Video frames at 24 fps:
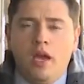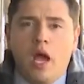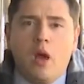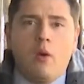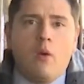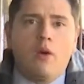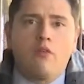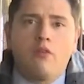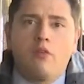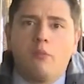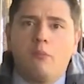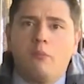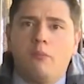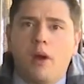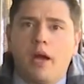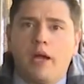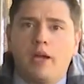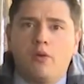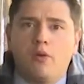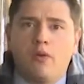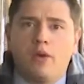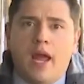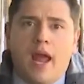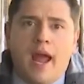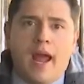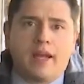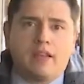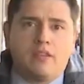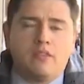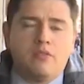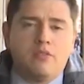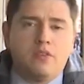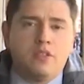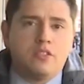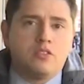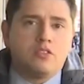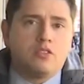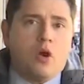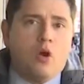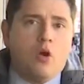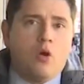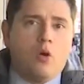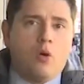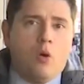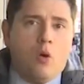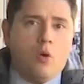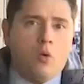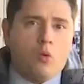However, migrant activists
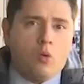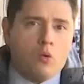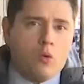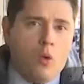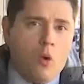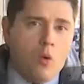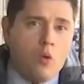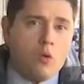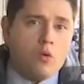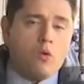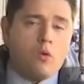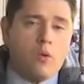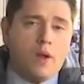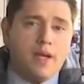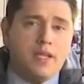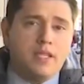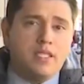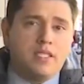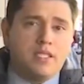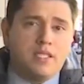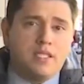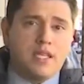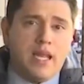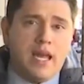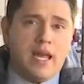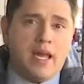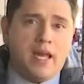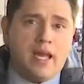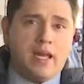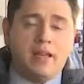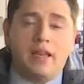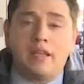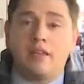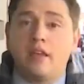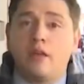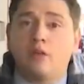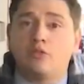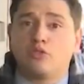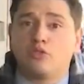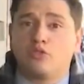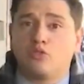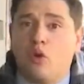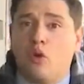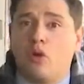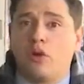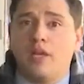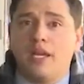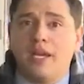are already saying that they are
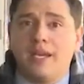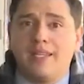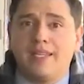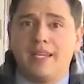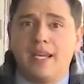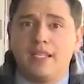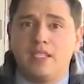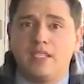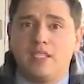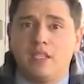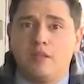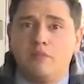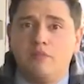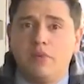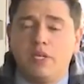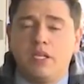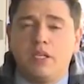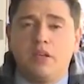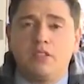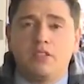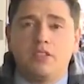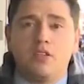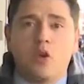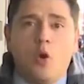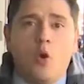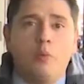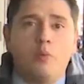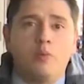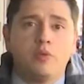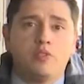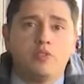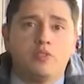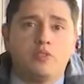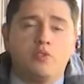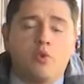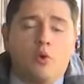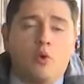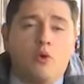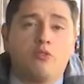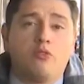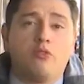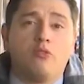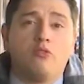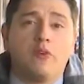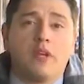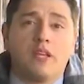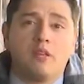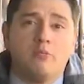strongly against it because it opens the door
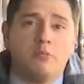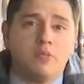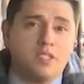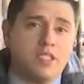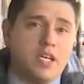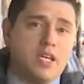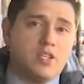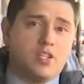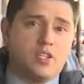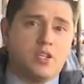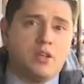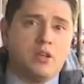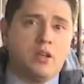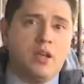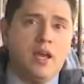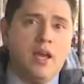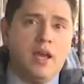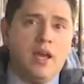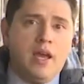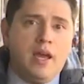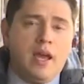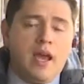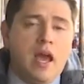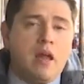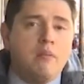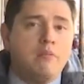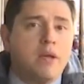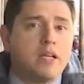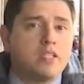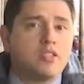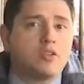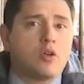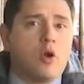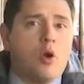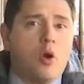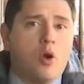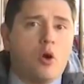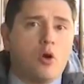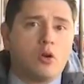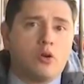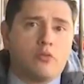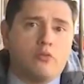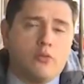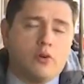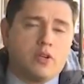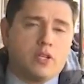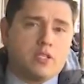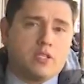for victimization and makes it
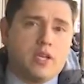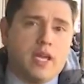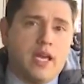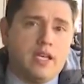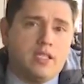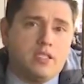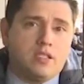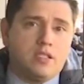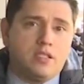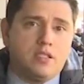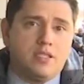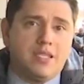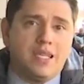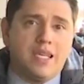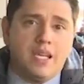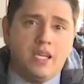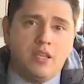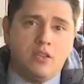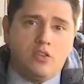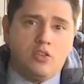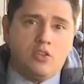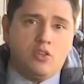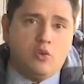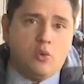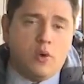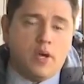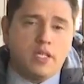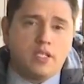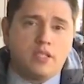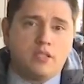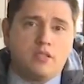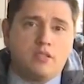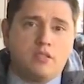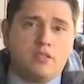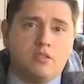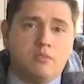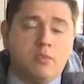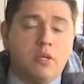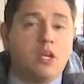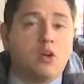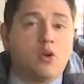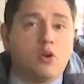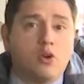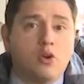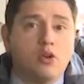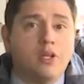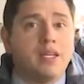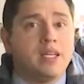harder for cases in the U.S. to be
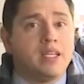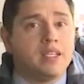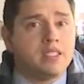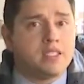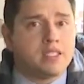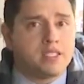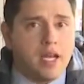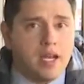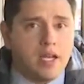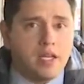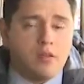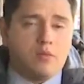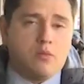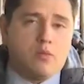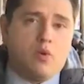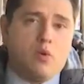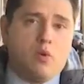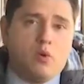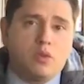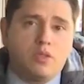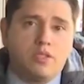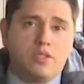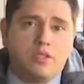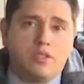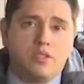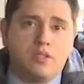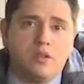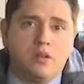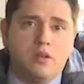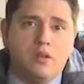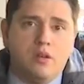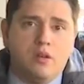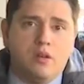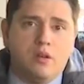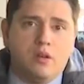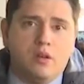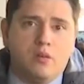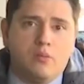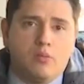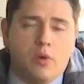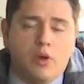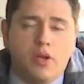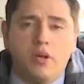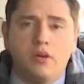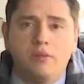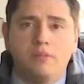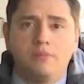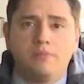heard in asylum courts.
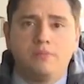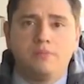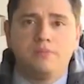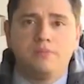Brenda?